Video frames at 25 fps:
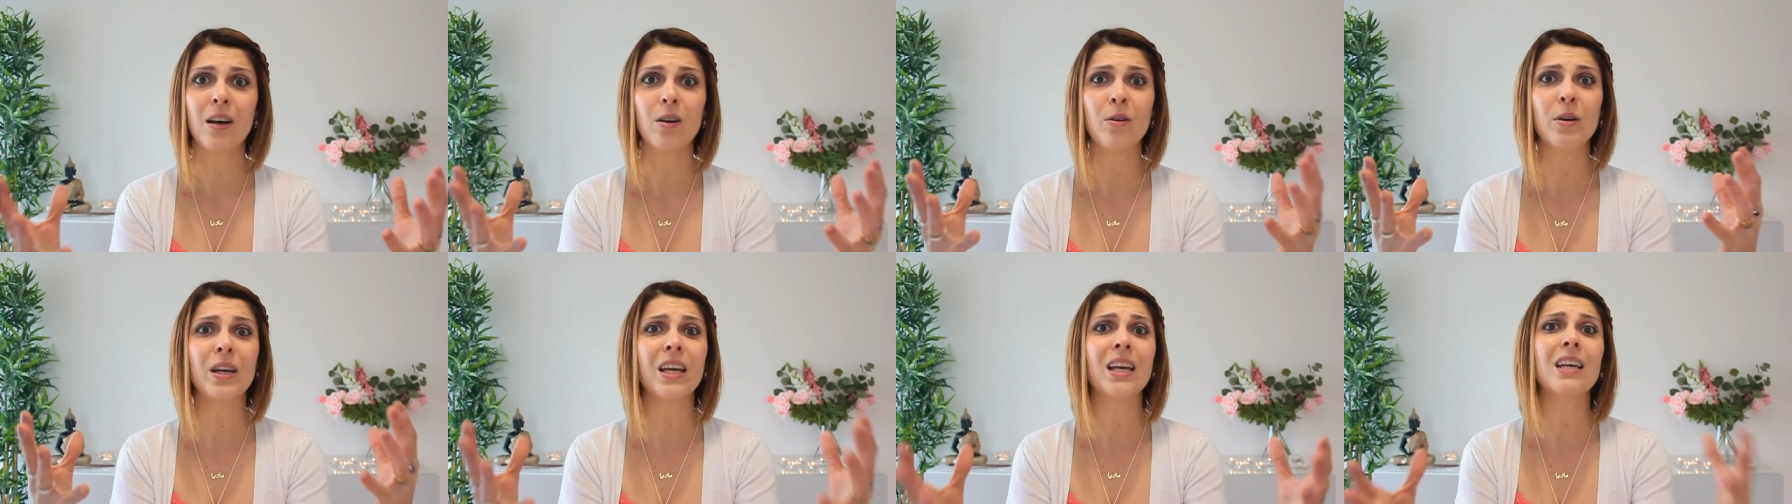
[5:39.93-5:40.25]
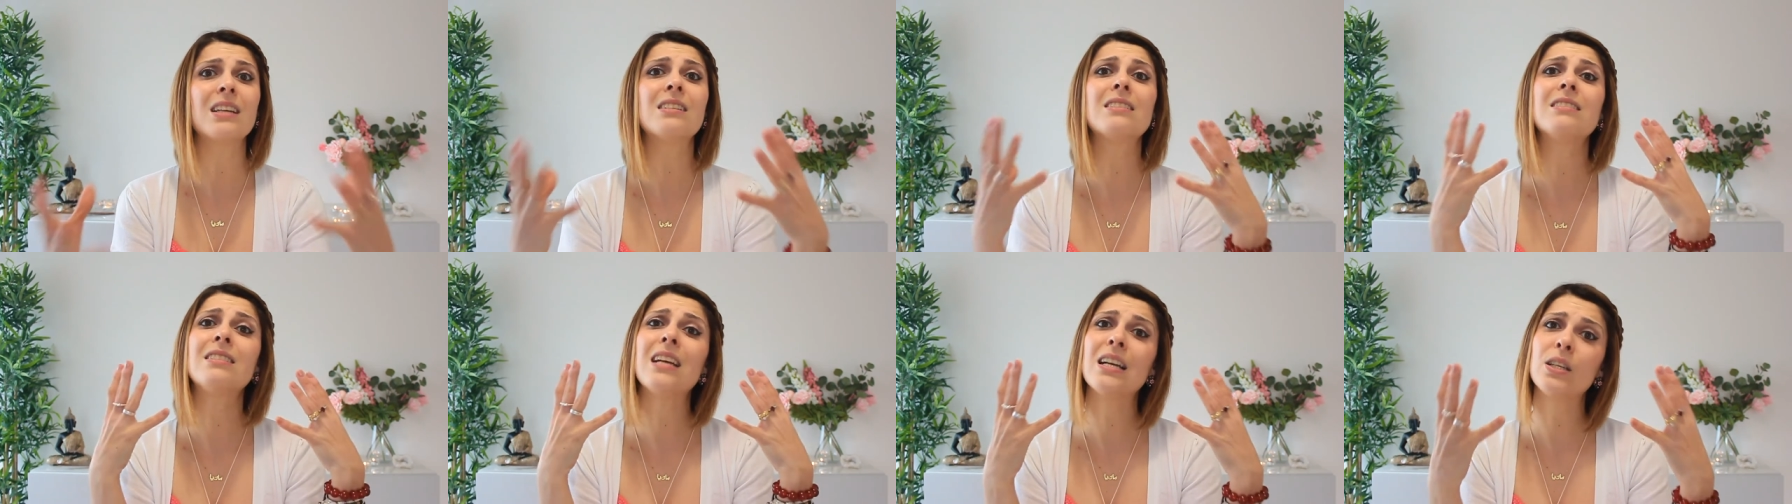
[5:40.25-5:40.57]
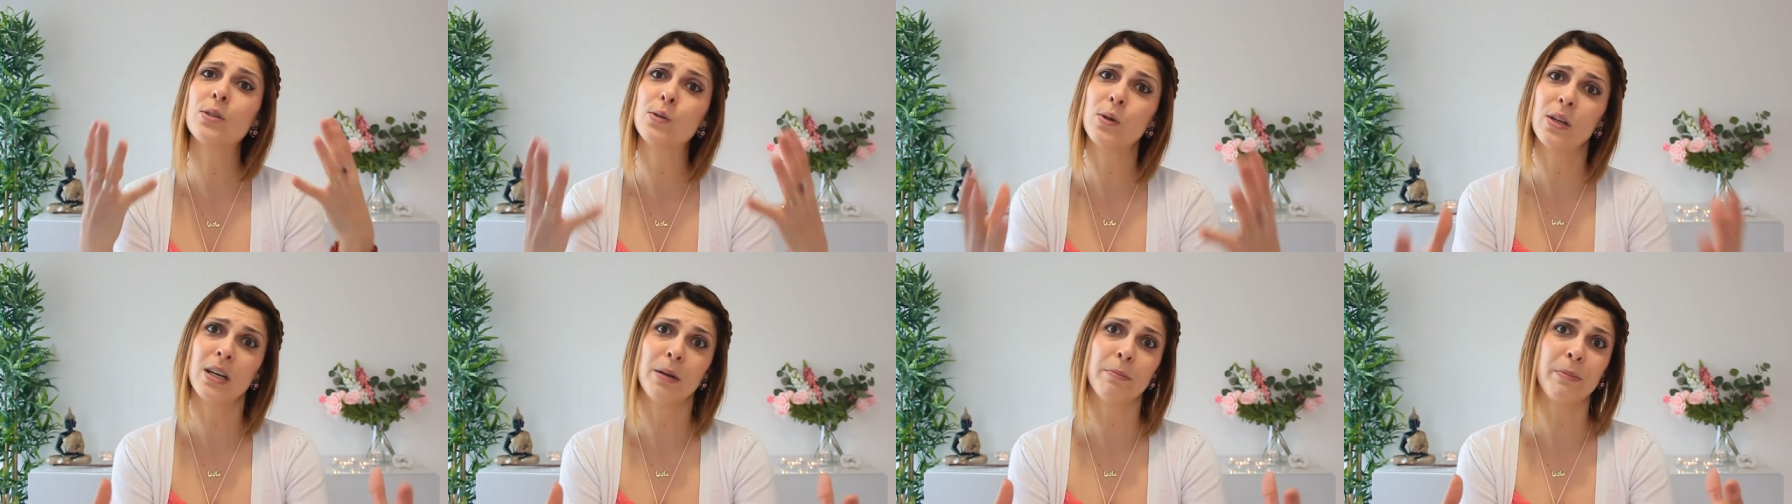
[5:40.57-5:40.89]
Okay, because
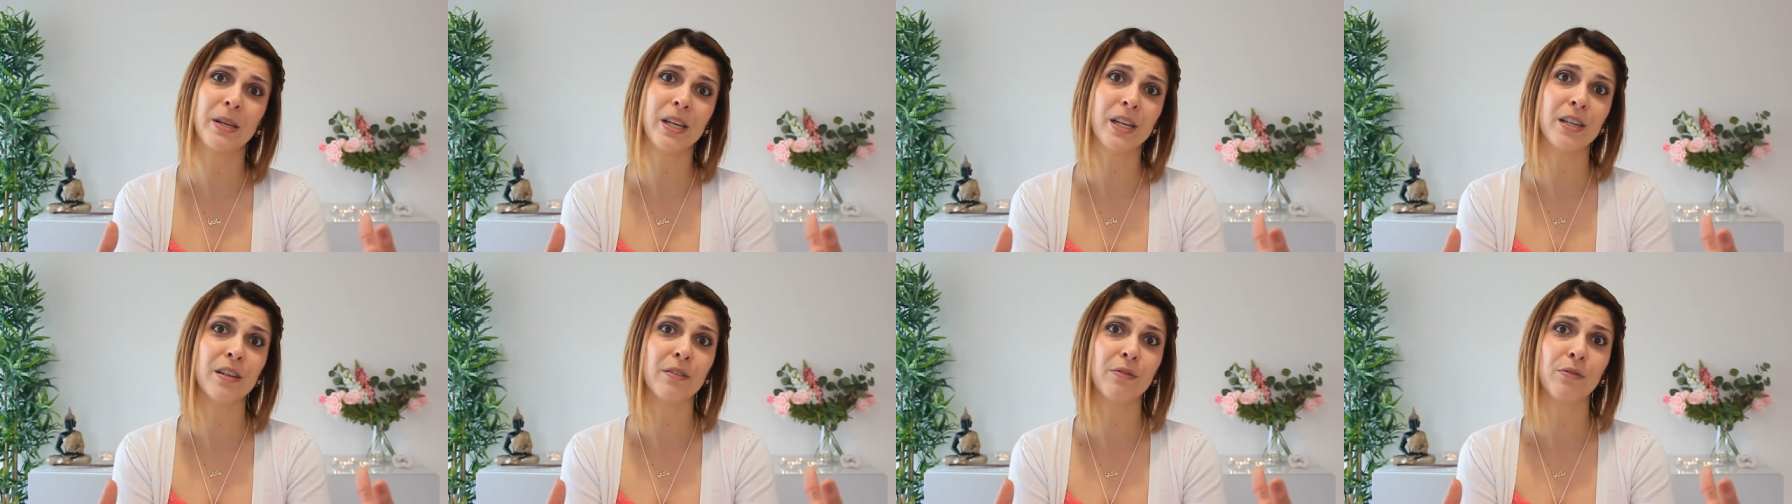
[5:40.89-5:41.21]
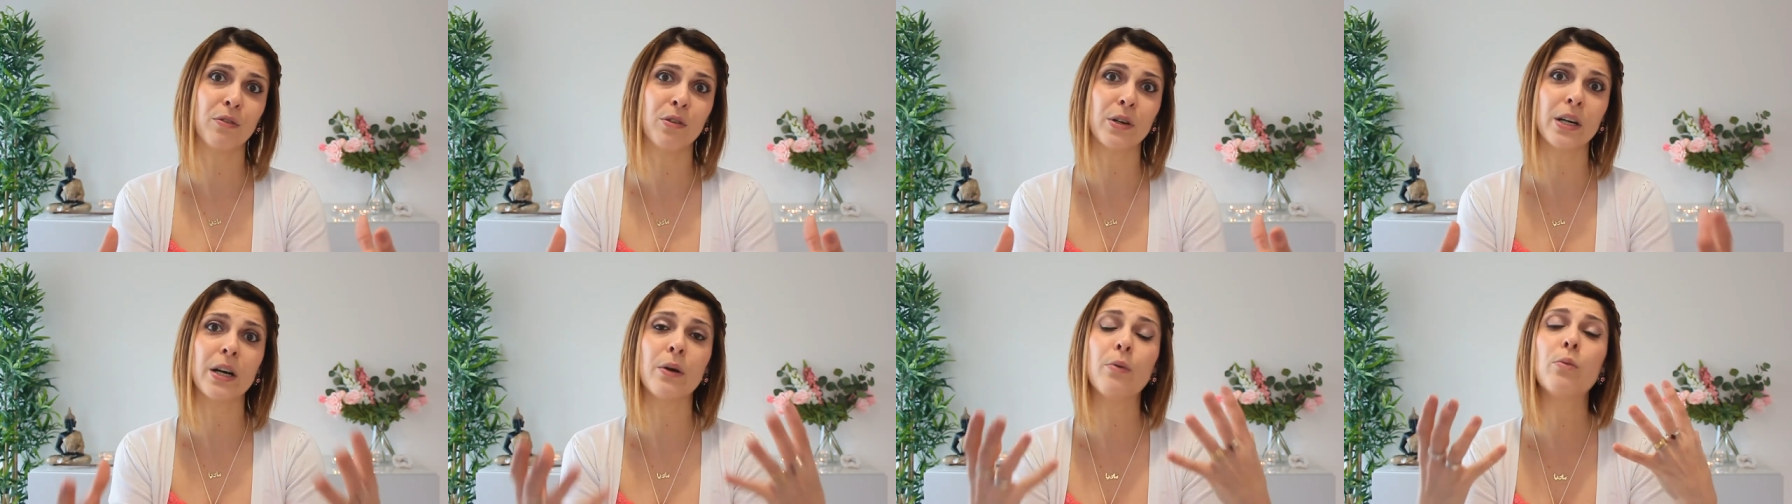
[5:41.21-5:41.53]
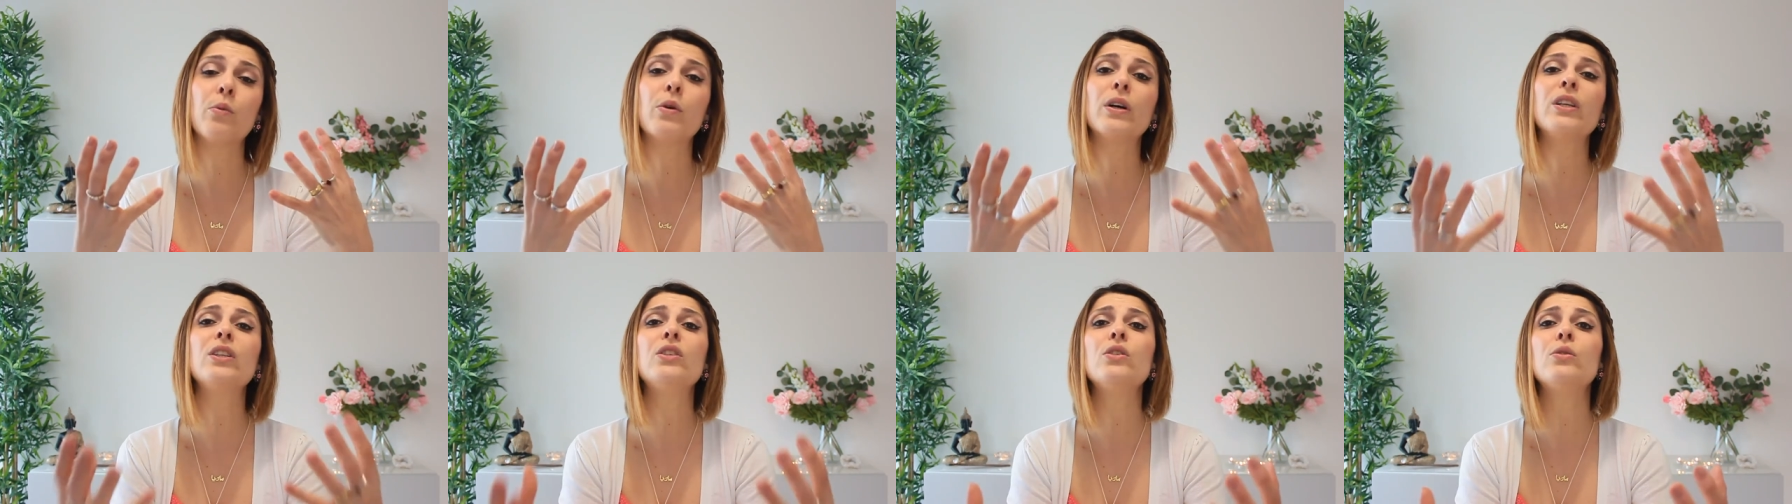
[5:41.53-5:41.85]
that's what I'm here for. I
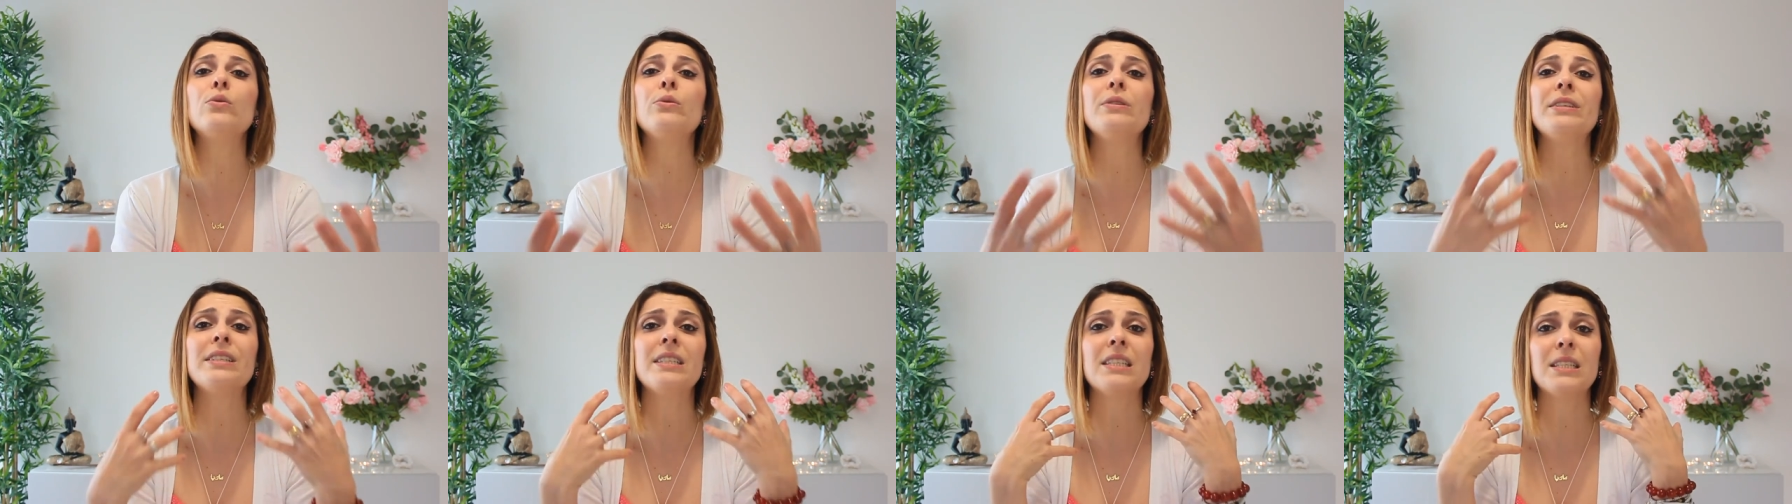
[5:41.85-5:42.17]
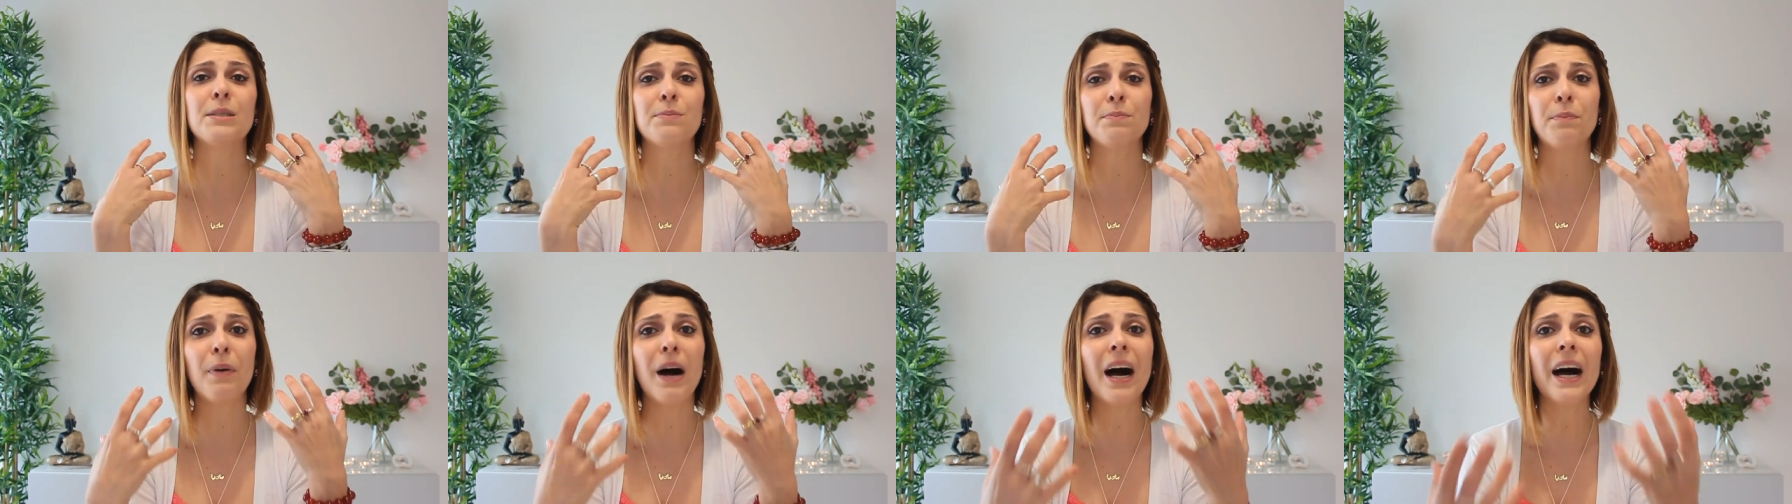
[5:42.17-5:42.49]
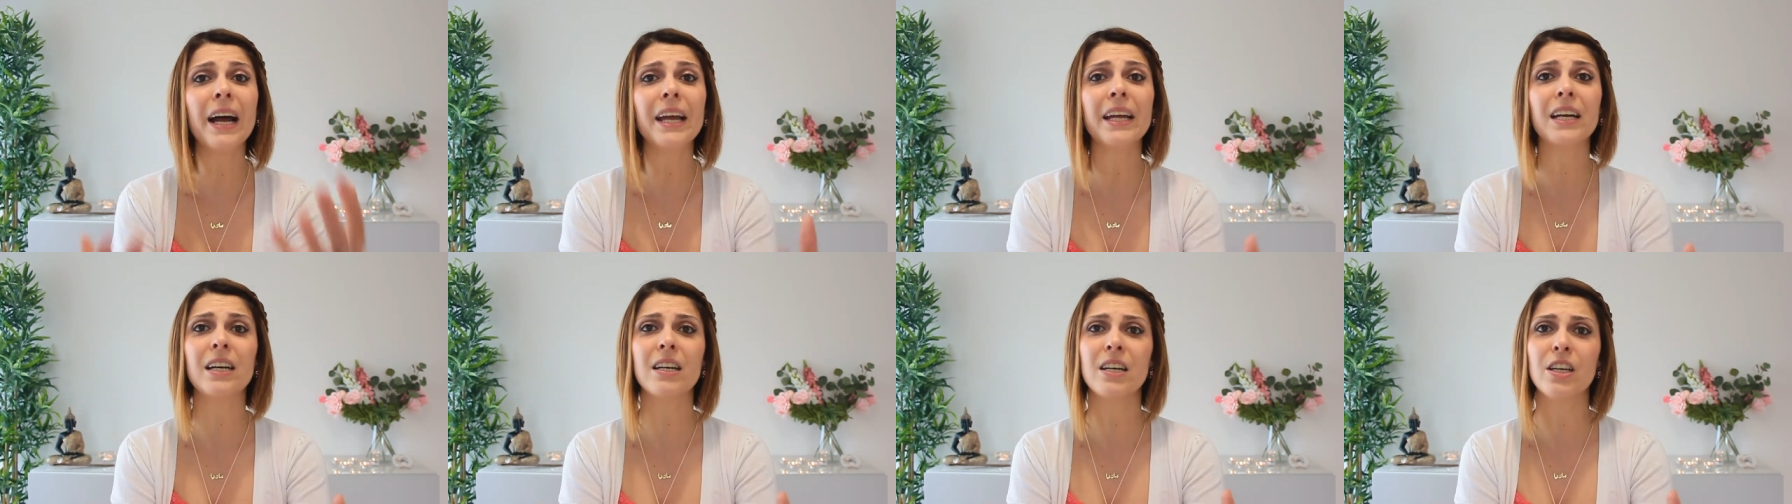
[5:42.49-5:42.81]
want to
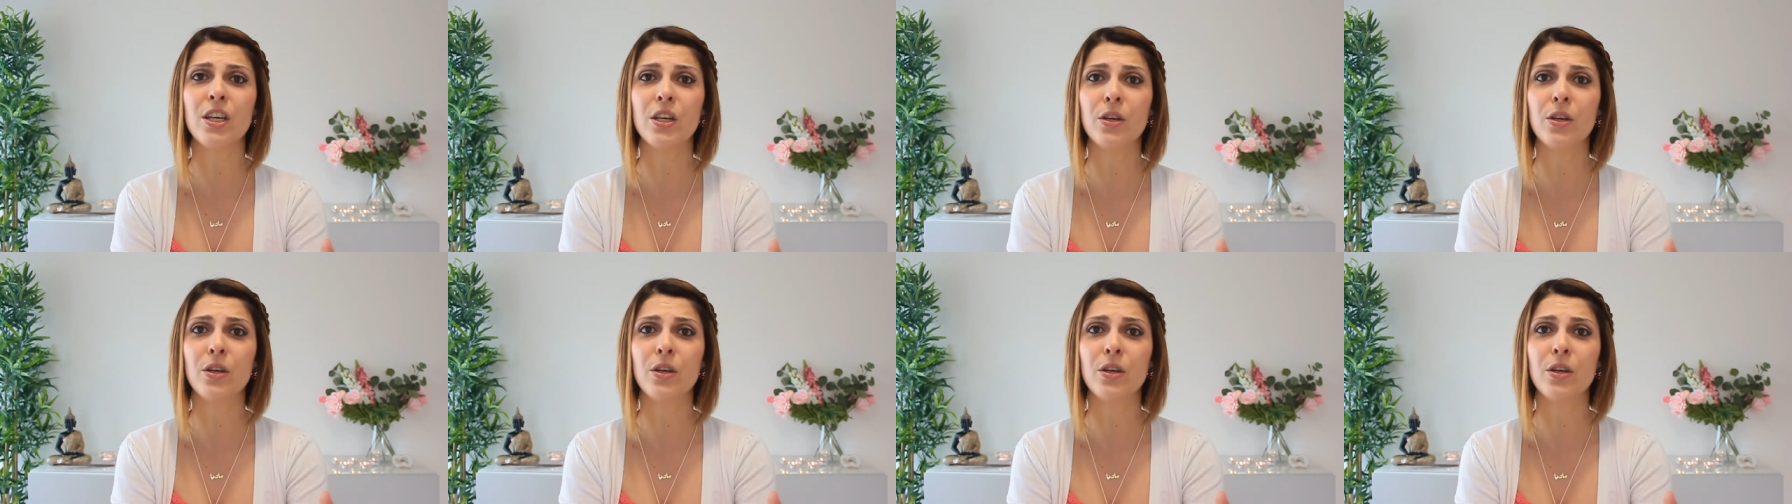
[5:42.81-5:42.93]
inspire